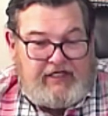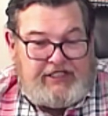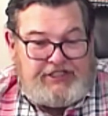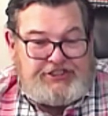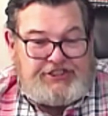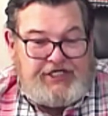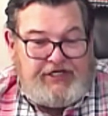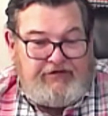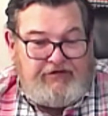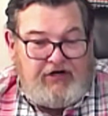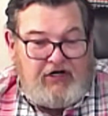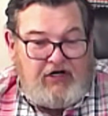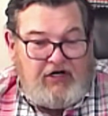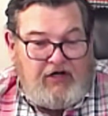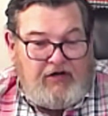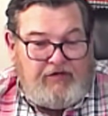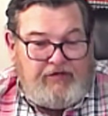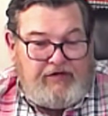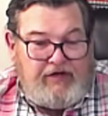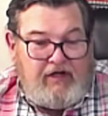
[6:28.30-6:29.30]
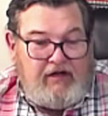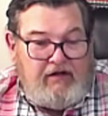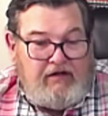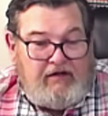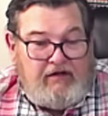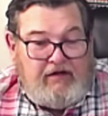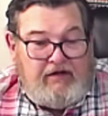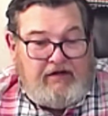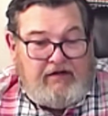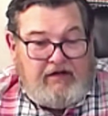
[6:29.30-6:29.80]
this year alone,
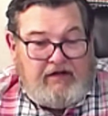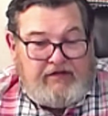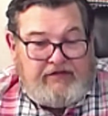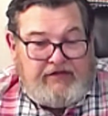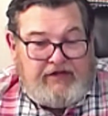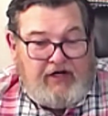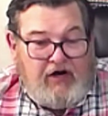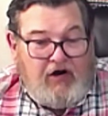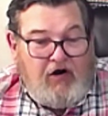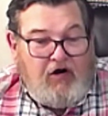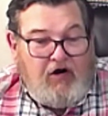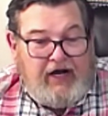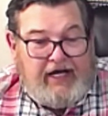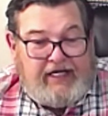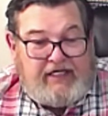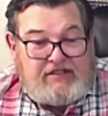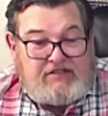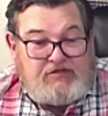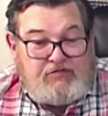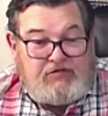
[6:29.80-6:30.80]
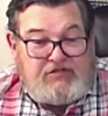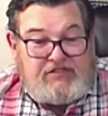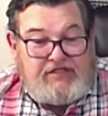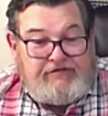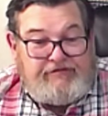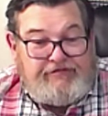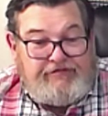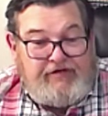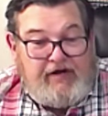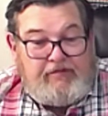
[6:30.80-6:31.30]
the highest was
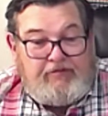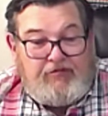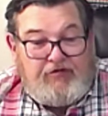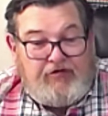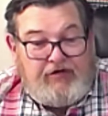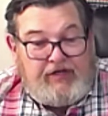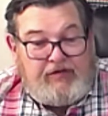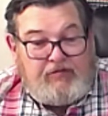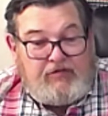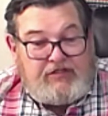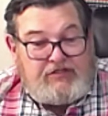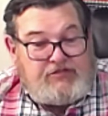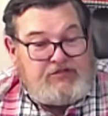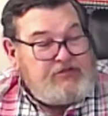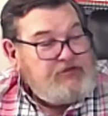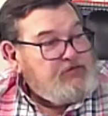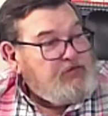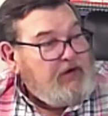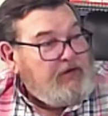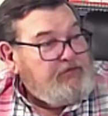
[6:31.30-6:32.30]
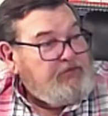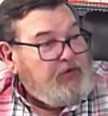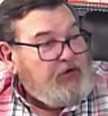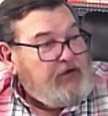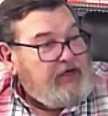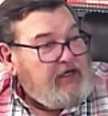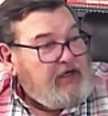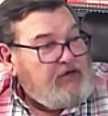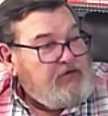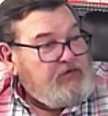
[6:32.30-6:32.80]
in February, which was
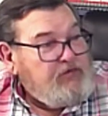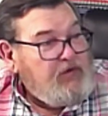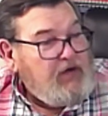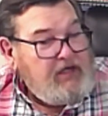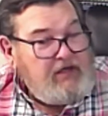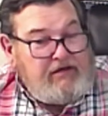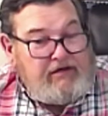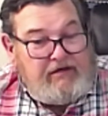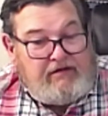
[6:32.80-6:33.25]
1.01.